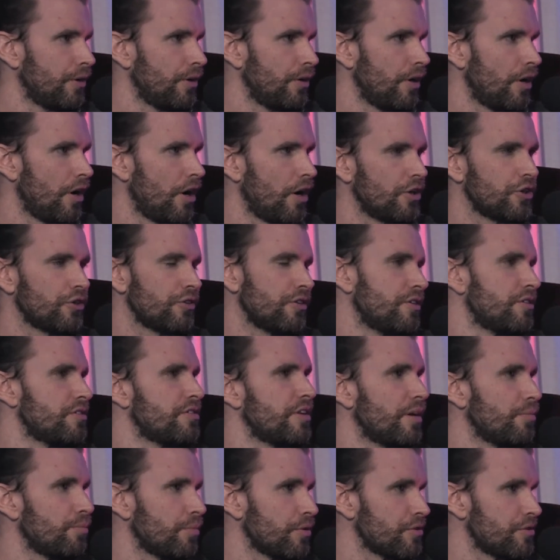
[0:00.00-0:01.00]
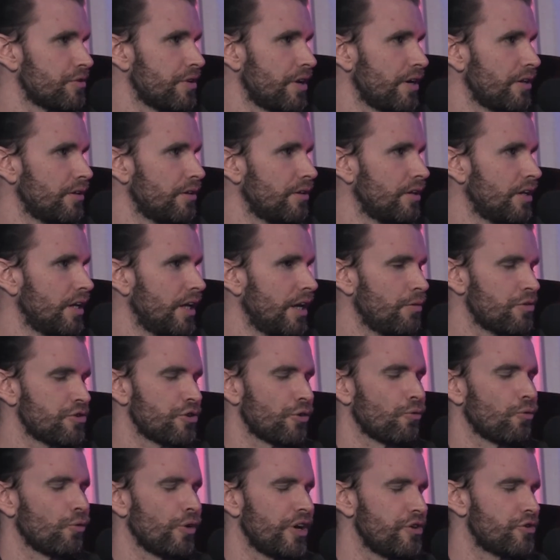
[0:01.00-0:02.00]
110%. It was a
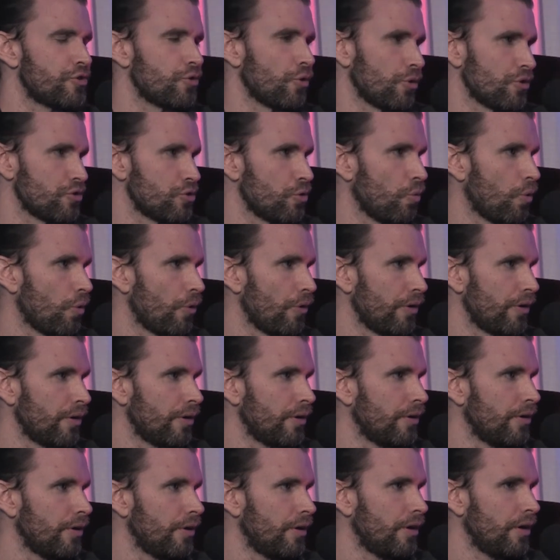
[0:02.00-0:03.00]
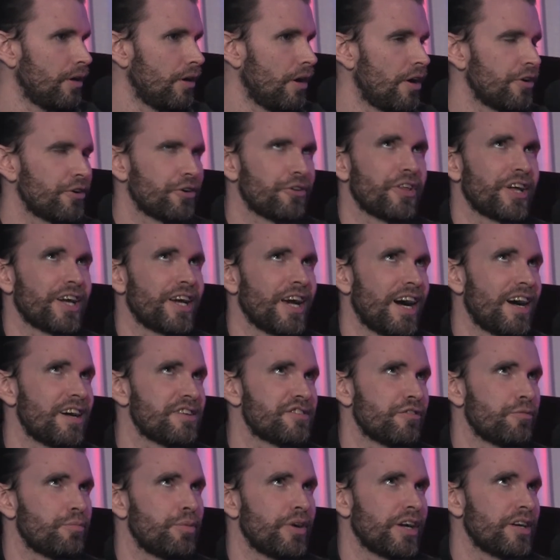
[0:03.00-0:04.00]
resource war under the guise
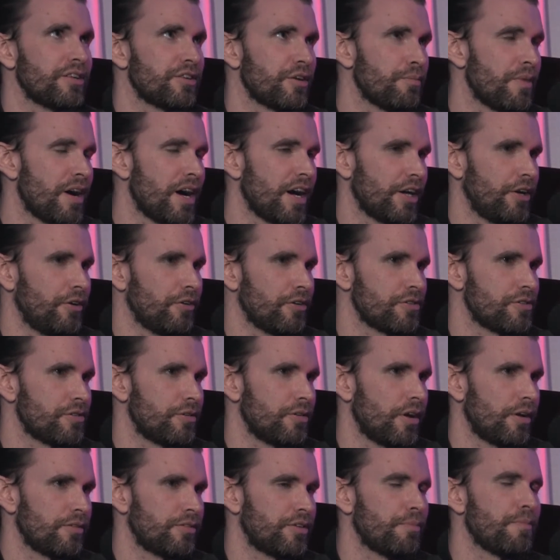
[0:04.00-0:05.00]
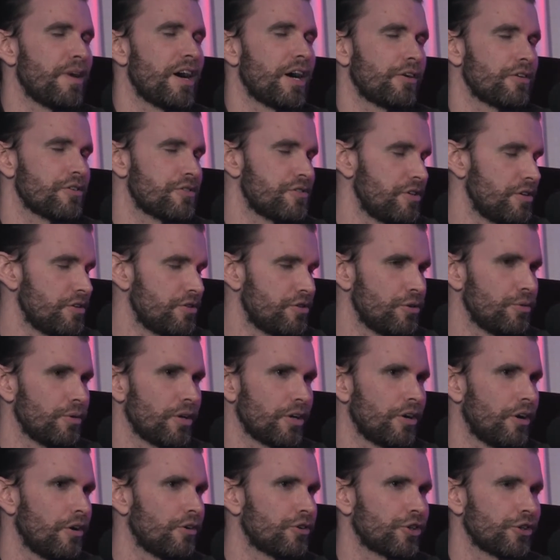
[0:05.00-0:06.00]
of bringing democracy to
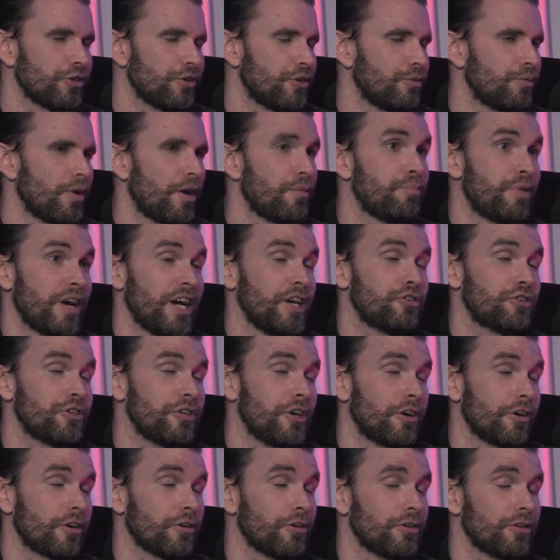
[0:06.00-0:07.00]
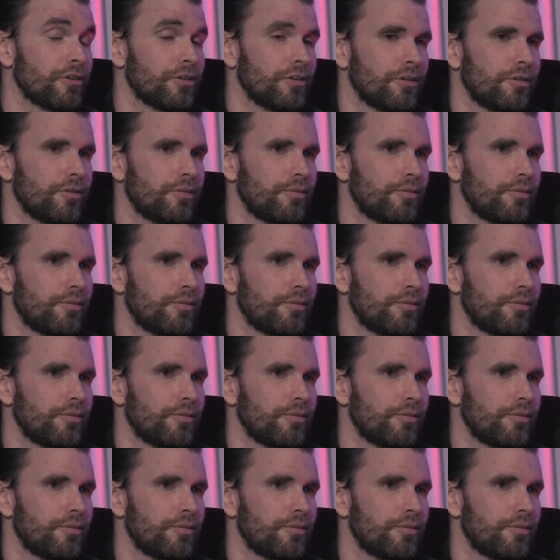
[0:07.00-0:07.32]
a patriarchal